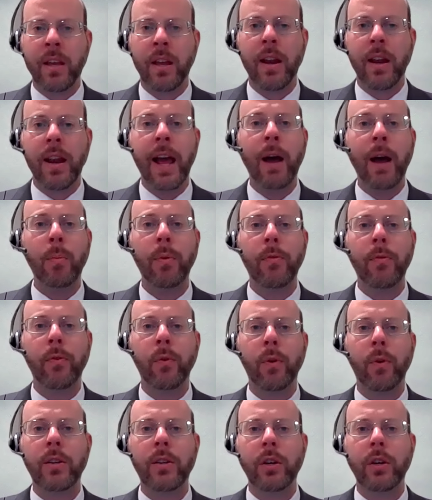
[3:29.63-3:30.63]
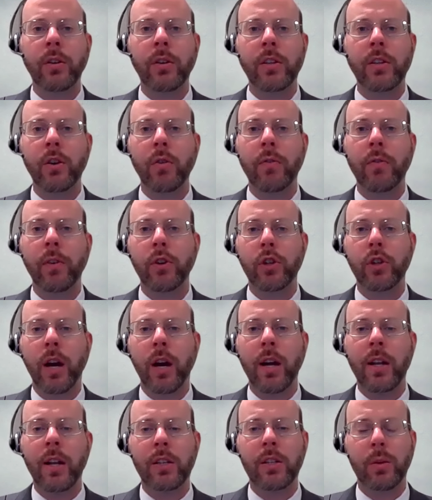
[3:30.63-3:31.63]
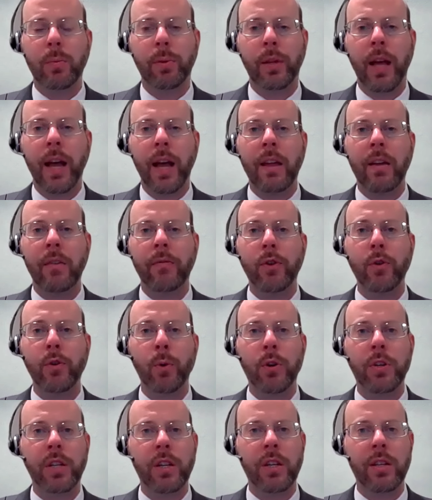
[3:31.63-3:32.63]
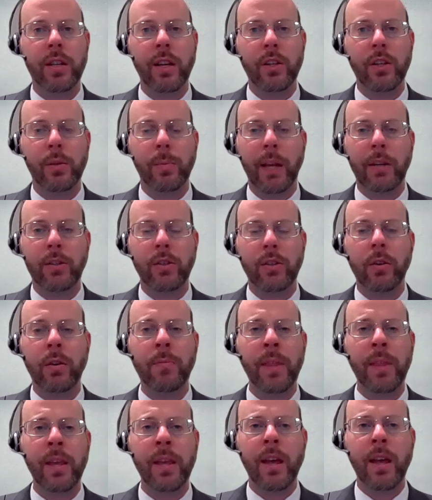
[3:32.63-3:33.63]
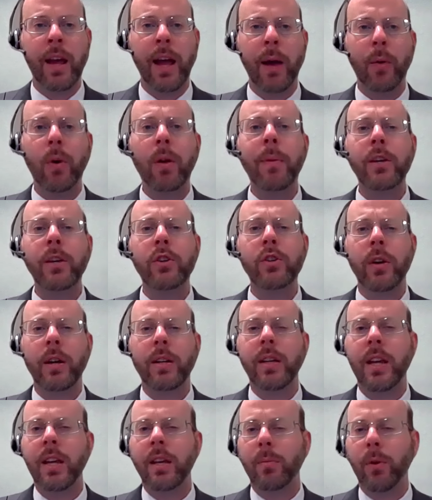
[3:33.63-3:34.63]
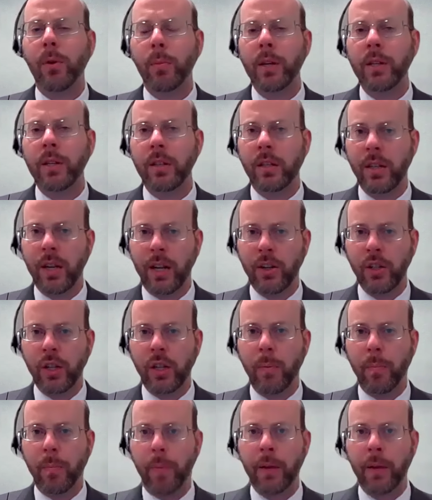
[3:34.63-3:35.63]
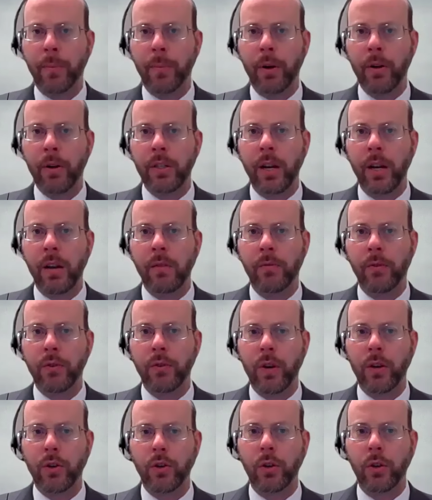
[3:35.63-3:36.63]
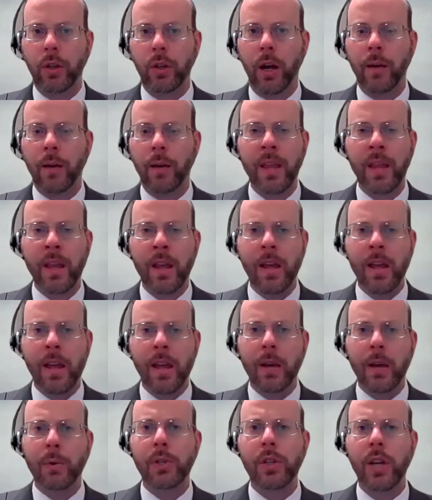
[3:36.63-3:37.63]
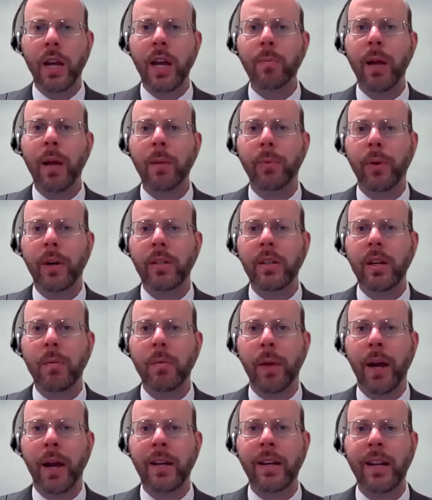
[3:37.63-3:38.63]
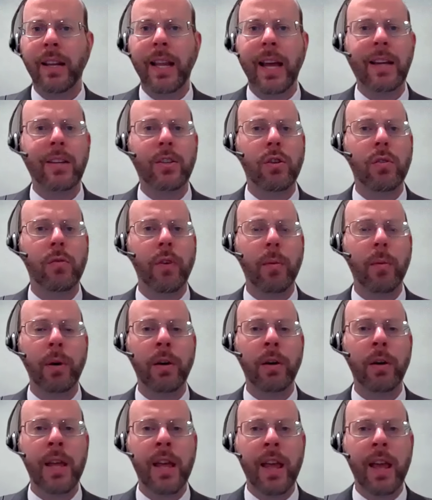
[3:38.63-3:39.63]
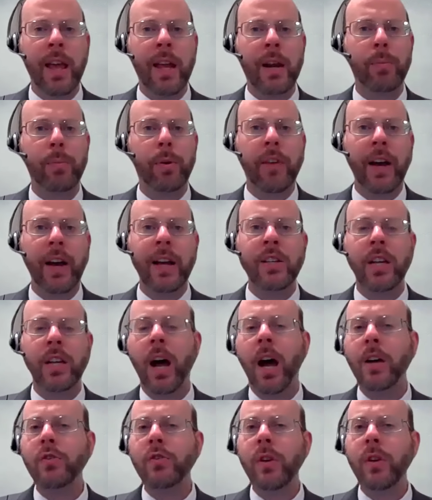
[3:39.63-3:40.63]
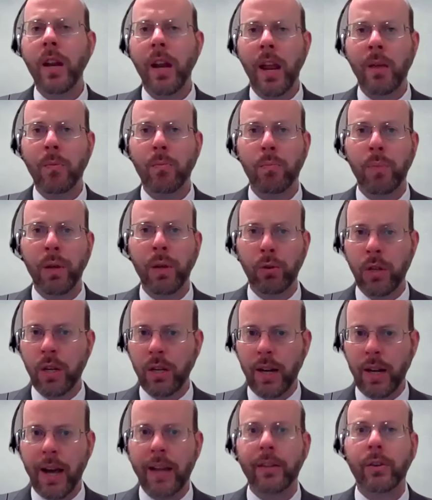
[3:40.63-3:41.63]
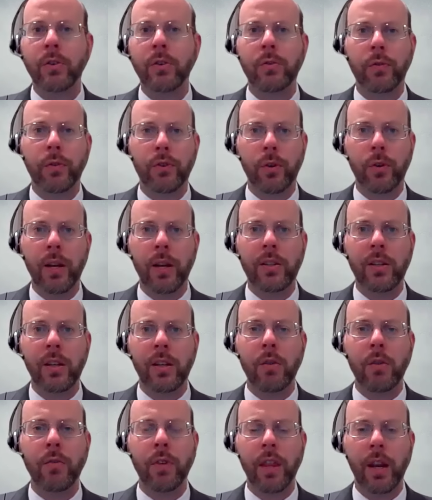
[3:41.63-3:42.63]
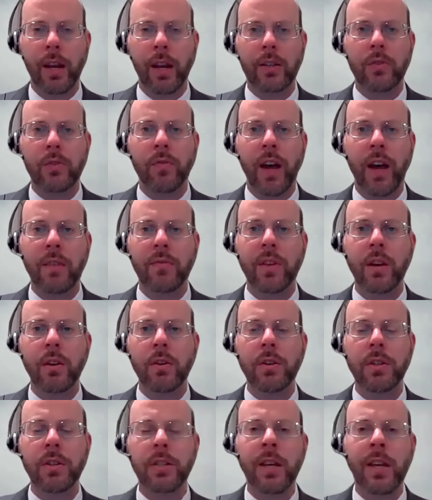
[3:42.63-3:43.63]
Now, before I turn this over to Sean to supply a few more details about Durham, I want to make sure I take a moment to touch on the bipartisan infrastructure law. It was signed by President Biden last November, and it provides $108 billion for transit over the next five years.